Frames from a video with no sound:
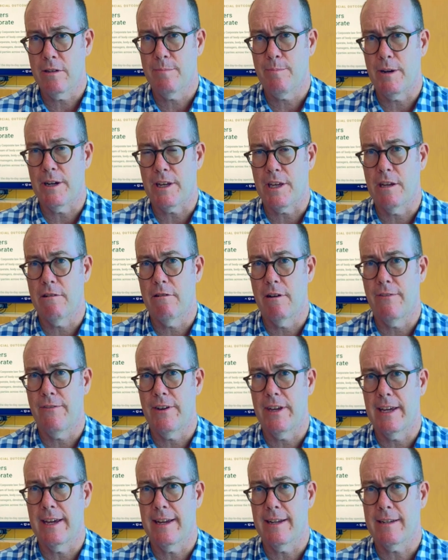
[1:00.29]
by
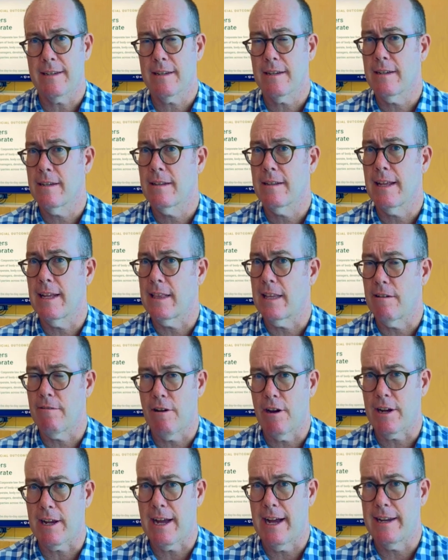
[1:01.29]
QFES that they're
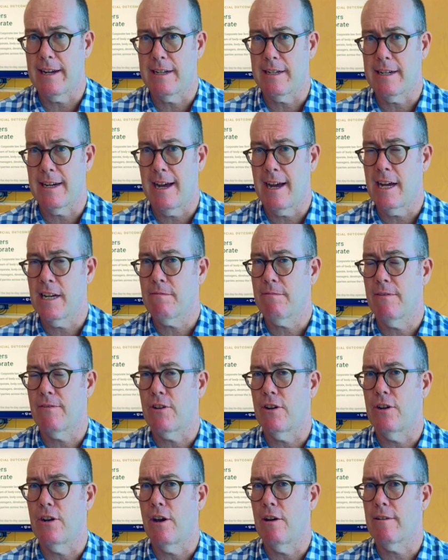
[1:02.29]
okay to charge. We've
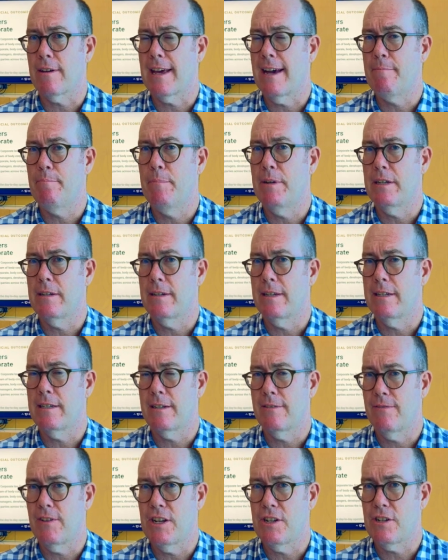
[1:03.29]
got no government
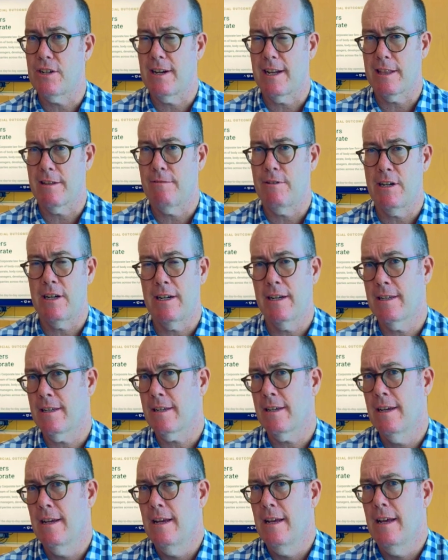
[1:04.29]
intervention
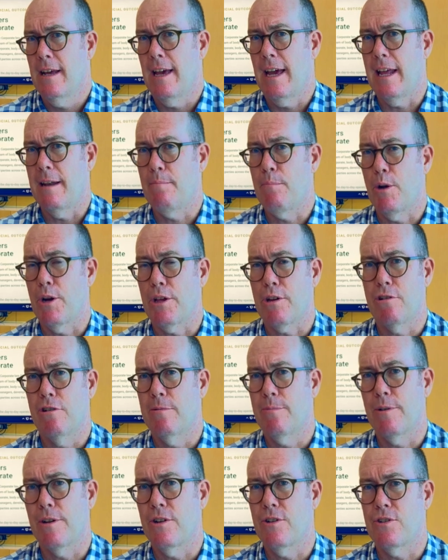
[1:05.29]
otherwise, and body
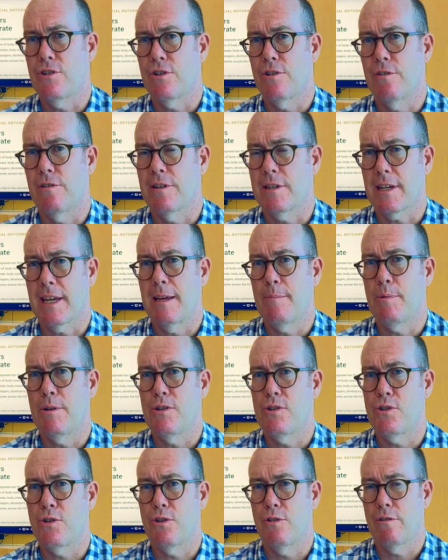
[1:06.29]
corporate insurers keep
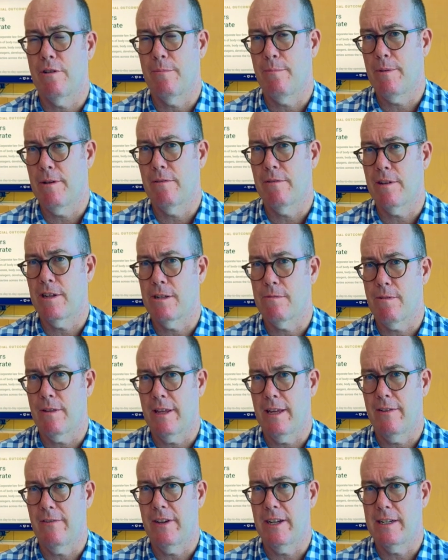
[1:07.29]
insuring buildings with
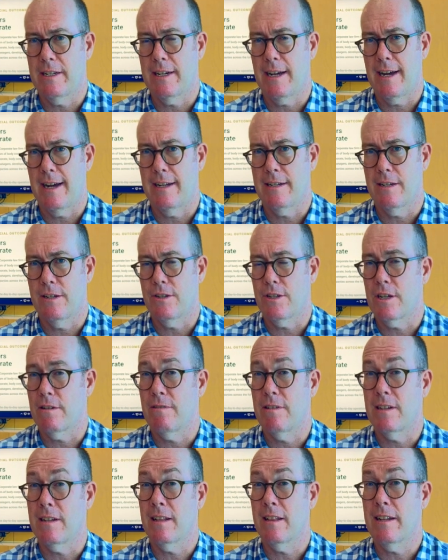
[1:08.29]
EV chargers.
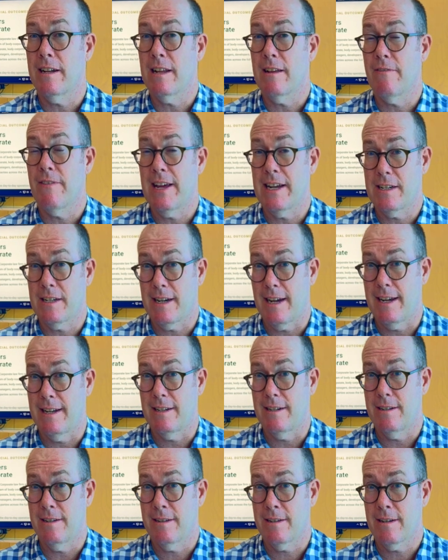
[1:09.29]
So until any of that
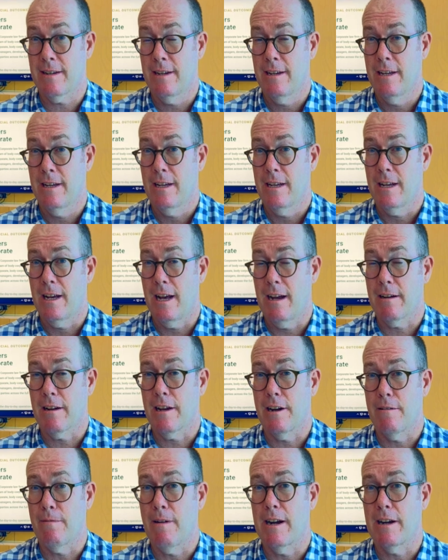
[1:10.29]
changes, I'm
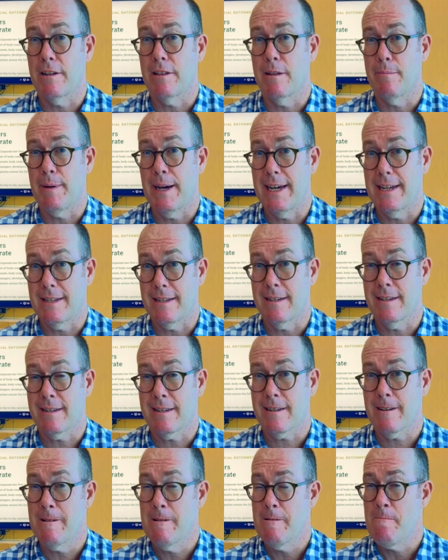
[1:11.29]
going to run on the
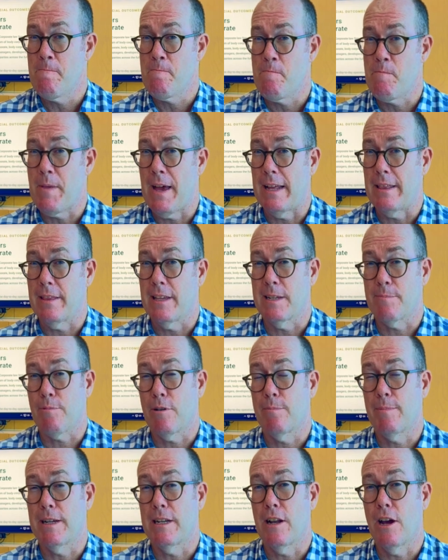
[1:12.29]
basis that there's
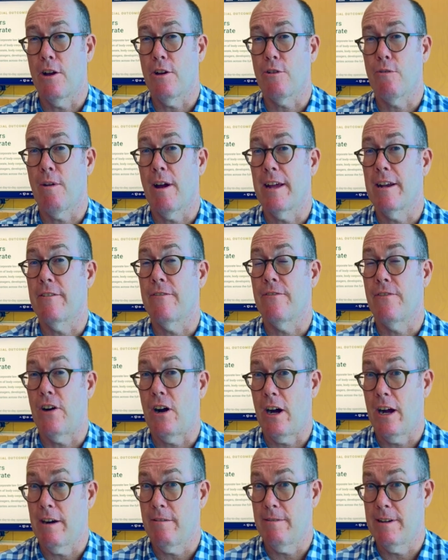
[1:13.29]
probably no greater
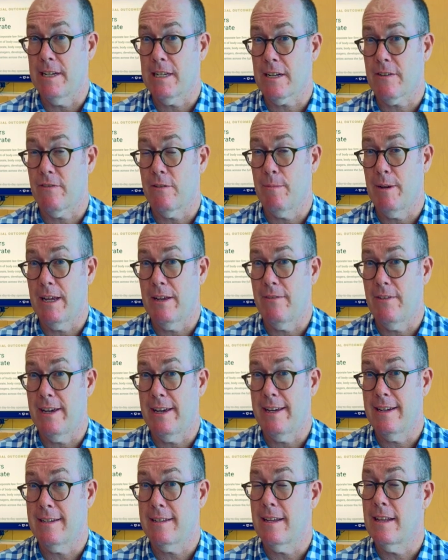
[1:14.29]
fire risk from
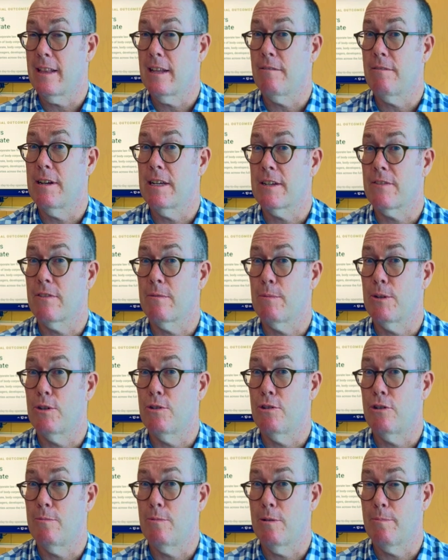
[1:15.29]
EVs than there is from a
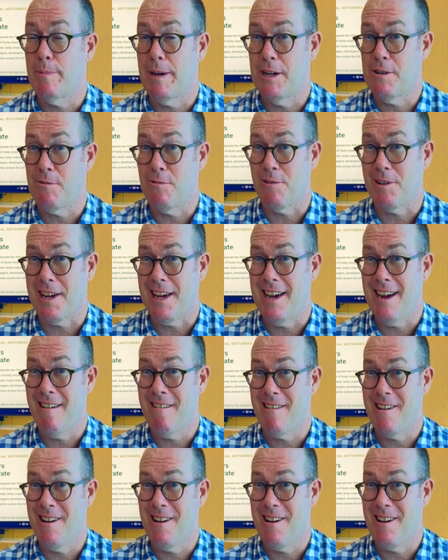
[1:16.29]
normal petrol
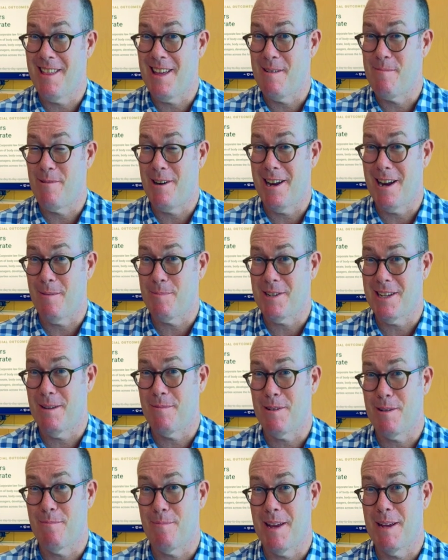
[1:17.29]
car. And I know that might
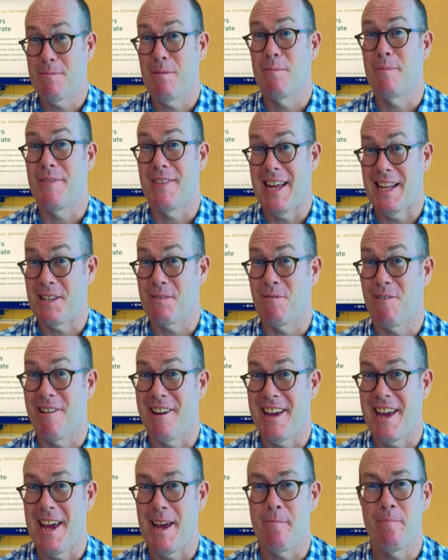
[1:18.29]
upset some people, but that's where
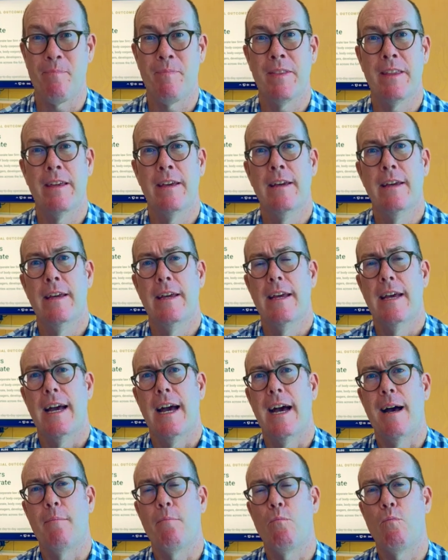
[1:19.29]
I
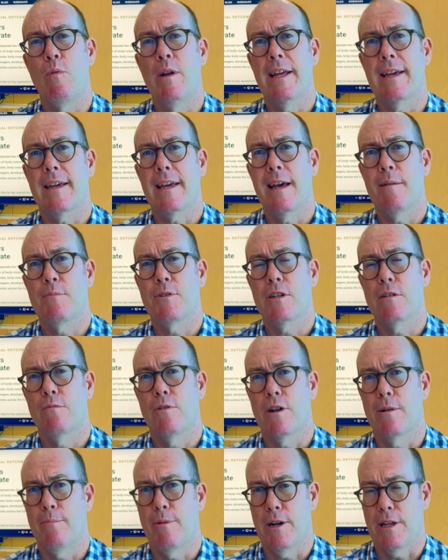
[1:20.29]
am. When it comes to
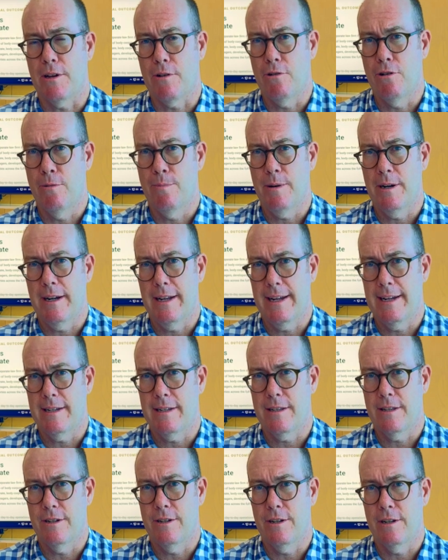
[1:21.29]
what a body corporate needs
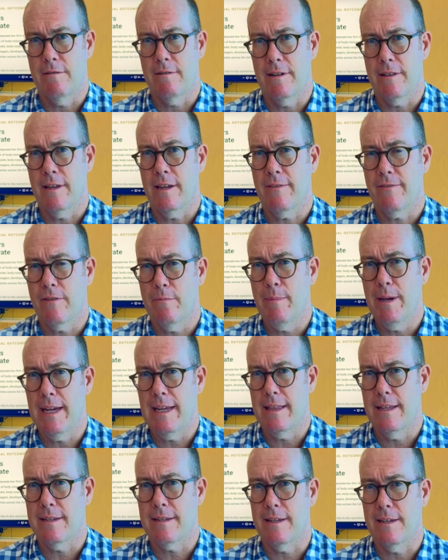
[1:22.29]
to do, I think for
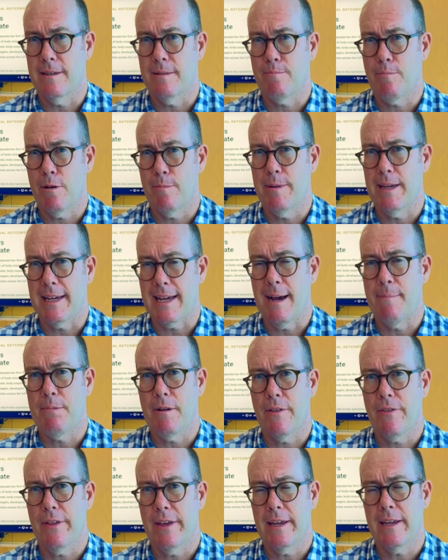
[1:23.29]
me, this is probably a
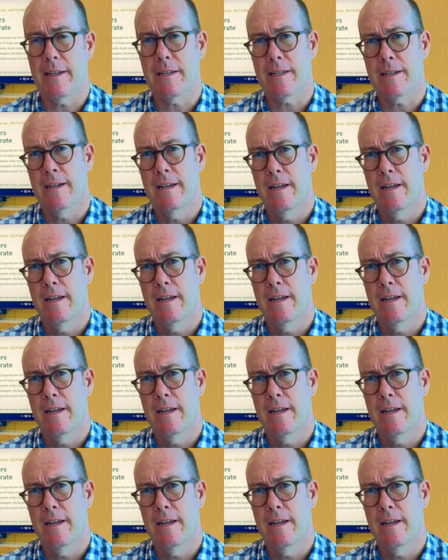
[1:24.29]
couple of things.